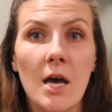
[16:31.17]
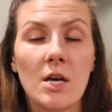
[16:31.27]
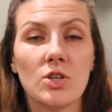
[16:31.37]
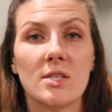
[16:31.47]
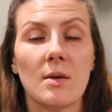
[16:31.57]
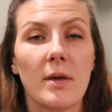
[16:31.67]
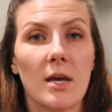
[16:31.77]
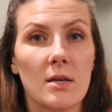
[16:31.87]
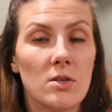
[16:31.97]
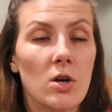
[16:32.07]
She said,
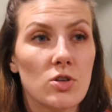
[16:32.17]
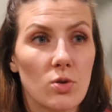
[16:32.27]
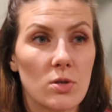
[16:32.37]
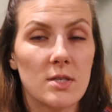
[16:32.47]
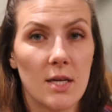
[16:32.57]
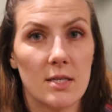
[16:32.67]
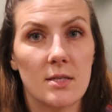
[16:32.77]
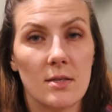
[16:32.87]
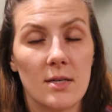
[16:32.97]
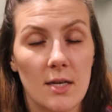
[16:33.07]
because her shoulders
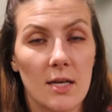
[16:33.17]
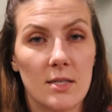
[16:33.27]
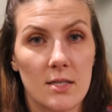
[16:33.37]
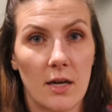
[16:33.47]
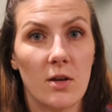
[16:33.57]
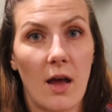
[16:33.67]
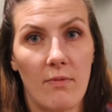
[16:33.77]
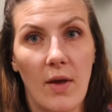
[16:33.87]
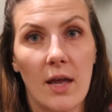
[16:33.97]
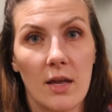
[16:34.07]
did get stuck and you have
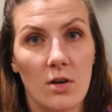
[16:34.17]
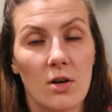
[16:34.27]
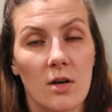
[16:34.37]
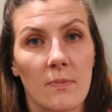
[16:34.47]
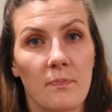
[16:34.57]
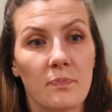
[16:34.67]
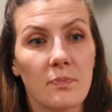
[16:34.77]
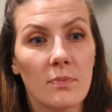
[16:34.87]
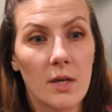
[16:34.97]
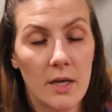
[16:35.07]
that in your
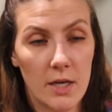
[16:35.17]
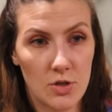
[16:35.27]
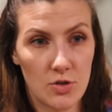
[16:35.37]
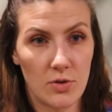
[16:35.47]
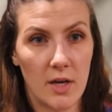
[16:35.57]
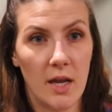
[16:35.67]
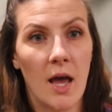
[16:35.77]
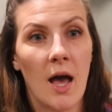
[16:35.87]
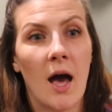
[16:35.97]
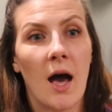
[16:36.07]
history,
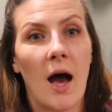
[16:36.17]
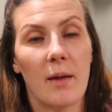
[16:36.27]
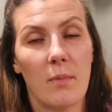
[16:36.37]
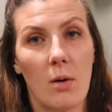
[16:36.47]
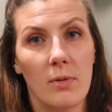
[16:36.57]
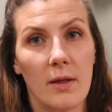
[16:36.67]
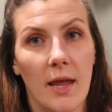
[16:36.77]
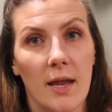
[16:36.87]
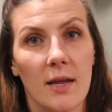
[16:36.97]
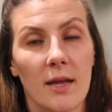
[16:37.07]
I'm
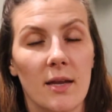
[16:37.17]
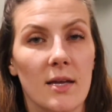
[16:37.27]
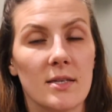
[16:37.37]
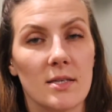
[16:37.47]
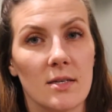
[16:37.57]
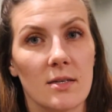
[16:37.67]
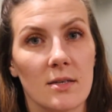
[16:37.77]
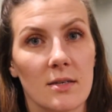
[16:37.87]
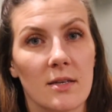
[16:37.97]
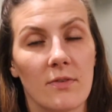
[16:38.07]
obligated to
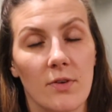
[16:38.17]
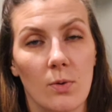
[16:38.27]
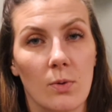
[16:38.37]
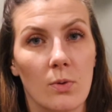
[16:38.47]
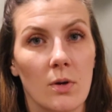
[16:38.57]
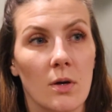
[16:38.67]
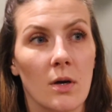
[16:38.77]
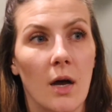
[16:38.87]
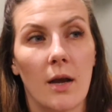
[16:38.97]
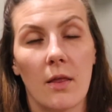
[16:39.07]
give you
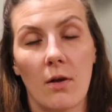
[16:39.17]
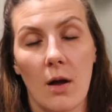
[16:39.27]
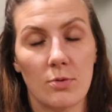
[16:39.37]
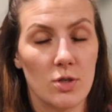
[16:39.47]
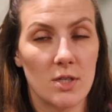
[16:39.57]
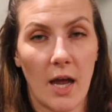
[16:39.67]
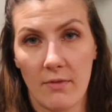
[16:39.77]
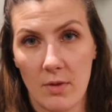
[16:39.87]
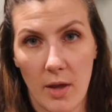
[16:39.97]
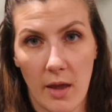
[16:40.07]
another option to have
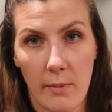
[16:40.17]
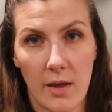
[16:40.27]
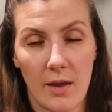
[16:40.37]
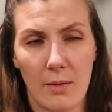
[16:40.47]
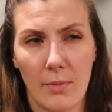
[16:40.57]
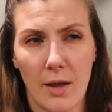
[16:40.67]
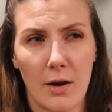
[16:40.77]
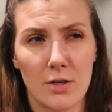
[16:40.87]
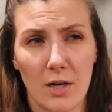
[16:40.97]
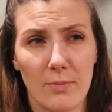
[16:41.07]
the baby. And I'm like, are
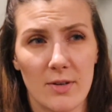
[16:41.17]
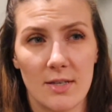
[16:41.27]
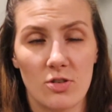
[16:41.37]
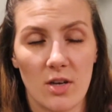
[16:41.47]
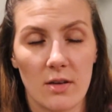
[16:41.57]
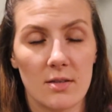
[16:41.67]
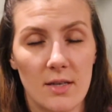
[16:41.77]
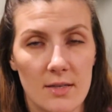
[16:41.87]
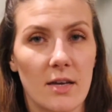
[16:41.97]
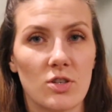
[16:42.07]
you talking about
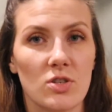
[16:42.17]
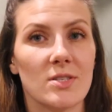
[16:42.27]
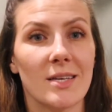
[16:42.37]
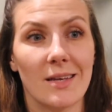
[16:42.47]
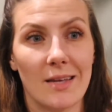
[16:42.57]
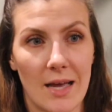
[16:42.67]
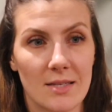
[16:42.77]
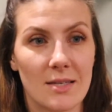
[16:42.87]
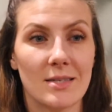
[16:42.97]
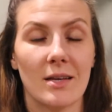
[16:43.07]
C-section? She's like,
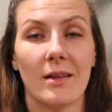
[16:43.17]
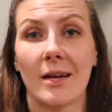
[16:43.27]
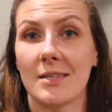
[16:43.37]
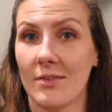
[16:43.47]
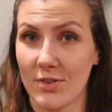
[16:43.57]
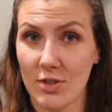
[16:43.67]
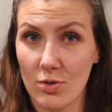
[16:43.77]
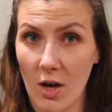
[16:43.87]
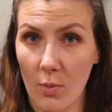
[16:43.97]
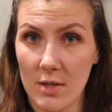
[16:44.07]
yes. I said, I definitely do
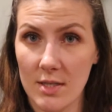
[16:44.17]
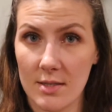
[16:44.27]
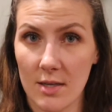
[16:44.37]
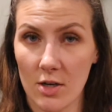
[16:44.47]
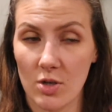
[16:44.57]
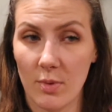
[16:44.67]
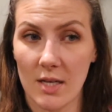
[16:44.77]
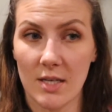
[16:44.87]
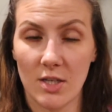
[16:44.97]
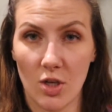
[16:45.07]
not want a C-section
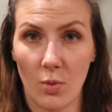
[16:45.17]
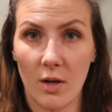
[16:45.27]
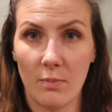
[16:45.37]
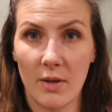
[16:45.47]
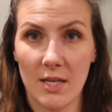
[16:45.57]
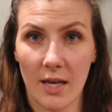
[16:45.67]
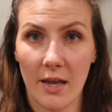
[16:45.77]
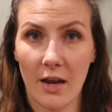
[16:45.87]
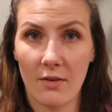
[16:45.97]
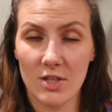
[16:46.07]
because I don't want to be taking
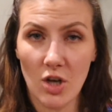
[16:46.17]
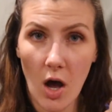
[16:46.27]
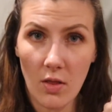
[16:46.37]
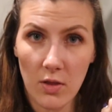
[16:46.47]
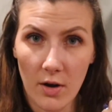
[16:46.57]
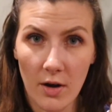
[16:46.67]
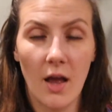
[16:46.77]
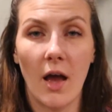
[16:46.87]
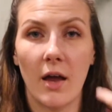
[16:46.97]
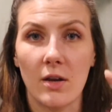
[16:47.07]
care of a toddler,
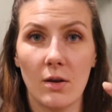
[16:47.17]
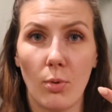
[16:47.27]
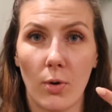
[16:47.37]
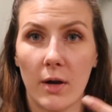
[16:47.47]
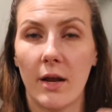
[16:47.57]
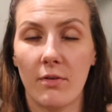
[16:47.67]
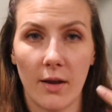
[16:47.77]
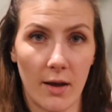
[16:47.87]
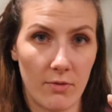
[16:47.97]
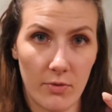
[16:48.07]
a newborn, and
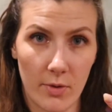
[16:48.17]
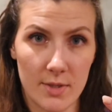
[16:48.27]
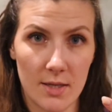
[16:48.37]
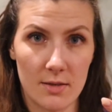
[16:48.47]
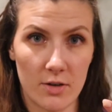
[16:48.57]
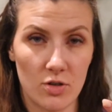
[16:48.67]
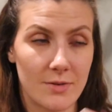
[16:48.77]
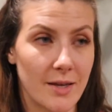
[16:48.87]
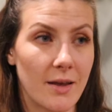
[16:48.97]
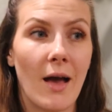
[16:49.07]
recovering from a C-section. She's
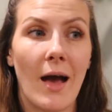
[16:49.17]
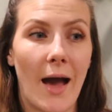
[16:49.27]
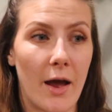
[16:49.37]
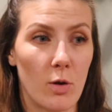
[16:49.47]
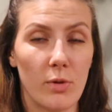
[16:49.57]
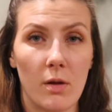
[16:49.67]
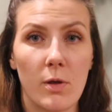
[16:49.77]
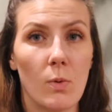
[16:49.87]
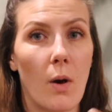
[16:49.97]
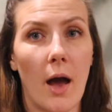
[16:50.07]
like, I don't blame
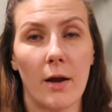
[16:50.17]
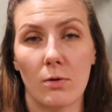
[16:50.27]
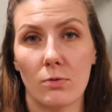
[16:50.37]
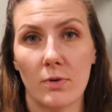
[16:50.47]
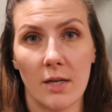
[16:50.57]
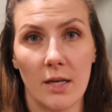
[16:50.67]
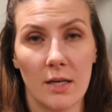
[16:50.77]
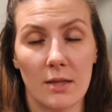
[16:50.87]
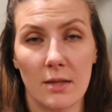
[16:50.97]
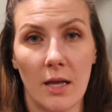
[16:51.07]
you. I don't
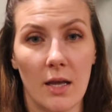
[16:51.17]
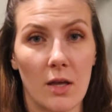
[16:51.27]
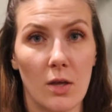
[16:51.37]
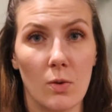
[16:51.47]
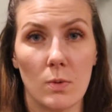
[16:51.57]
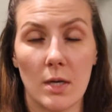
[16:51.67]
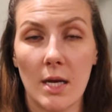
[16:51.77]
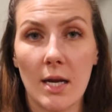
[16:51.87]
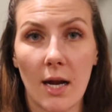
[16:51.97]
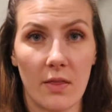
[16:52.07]
really think you need
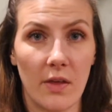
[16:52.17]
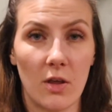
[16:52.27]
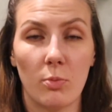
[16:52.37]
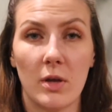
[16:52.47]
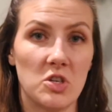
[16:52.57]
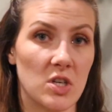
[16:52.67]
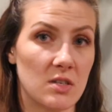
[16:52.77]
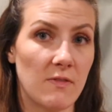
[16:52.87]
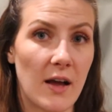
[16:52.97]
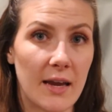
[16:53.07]
it. I think you'll be just
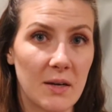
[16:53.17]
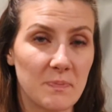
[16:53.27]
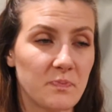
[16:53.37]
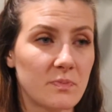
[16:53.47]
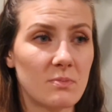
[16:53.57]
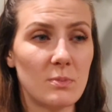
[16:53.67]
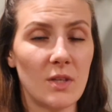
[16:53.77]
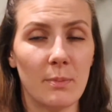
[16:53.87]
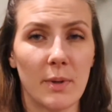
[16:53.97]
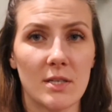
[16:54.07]
fine
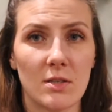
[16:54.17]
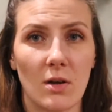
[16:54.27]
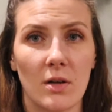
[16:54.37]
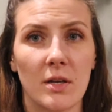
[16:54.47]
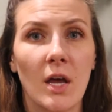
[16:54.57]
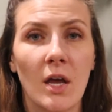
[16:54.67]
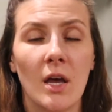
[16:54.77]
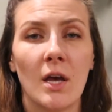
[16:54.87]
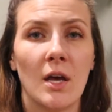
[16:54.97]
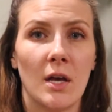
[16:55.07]
based on
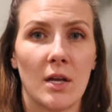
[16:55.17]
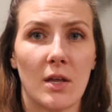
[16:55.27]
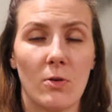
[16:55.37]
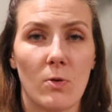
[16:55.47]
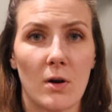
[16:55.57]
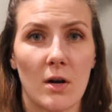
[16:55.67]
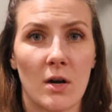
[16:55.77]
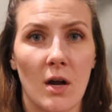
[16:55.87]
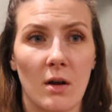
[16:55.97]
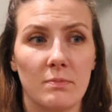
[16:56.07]

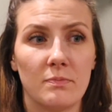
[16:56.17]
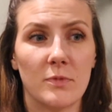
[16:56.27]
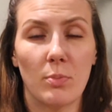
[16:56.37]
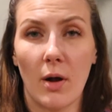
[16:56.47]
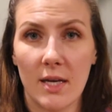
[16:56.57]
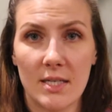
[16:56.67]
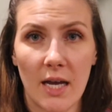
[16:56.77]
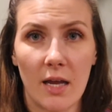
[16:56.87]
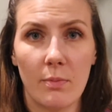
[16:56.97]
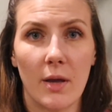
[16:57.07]
your body
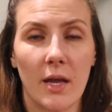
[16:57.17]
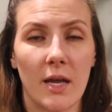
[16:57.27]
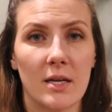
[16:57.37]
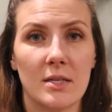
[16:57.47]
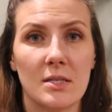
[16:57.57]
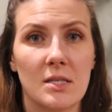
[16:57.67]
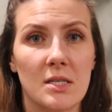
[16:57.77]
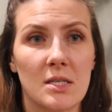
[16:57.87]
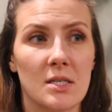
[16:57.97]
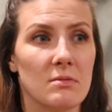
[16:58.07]
type and
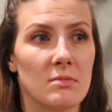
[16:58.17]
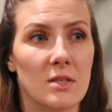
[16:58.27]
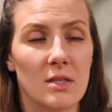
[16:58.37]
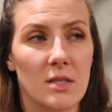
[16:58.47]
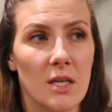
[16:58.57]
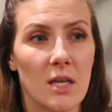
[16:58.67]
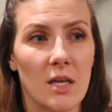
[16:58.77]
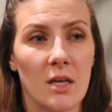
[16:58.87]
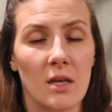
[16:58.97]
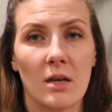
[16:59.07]

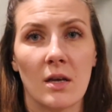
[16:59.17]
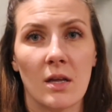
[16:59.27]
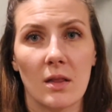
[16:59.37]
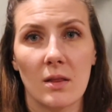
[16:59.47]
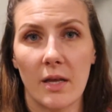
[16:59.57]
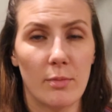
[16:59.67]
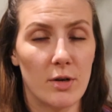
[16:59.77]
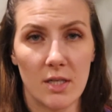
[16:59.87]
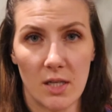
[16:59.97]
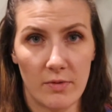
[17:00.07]
the labor and
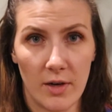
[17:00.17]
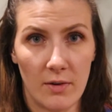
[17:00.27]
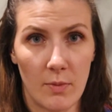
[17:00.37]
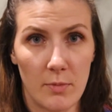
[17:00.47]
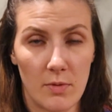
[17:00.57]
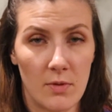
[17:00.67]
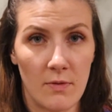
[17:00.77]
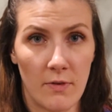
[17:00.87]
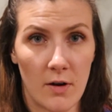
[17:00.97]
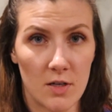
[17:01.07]
delivery from the
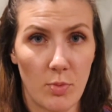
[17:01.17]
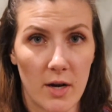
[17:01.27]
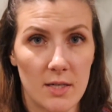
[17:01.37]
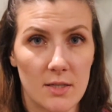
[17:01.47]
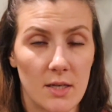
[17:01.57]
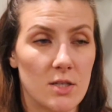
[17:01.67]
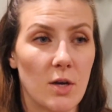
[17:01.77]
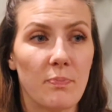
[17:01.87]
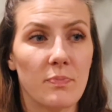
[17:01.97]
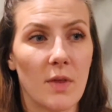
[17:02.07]
first pregnancy. So
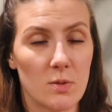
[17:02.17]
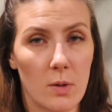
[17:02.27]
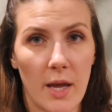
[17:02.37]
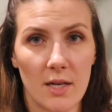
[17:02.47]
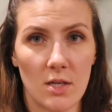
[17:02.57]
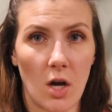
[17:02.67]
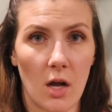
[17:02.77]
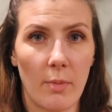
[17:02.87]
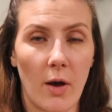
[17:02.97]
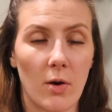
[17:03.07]
that's what we had to talk
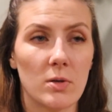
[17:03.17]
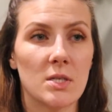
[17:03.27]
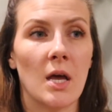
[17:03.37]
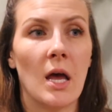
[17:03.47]
about.